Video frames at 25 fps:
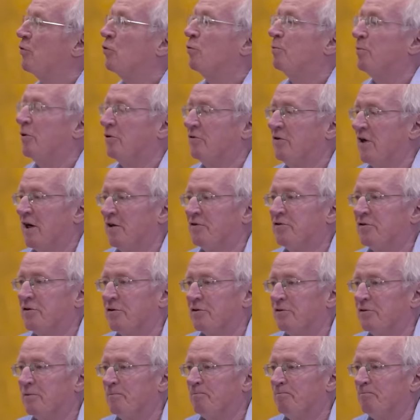of all
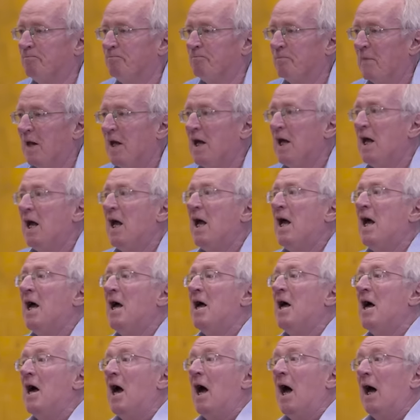protesters.
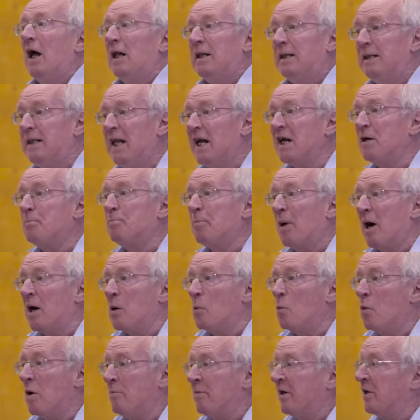Led by
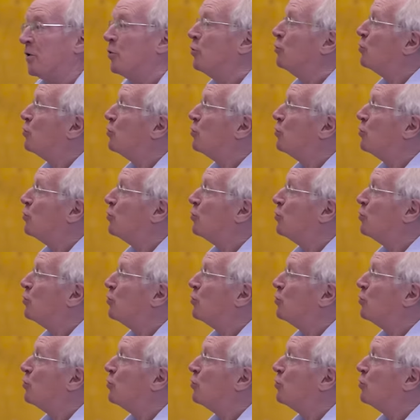women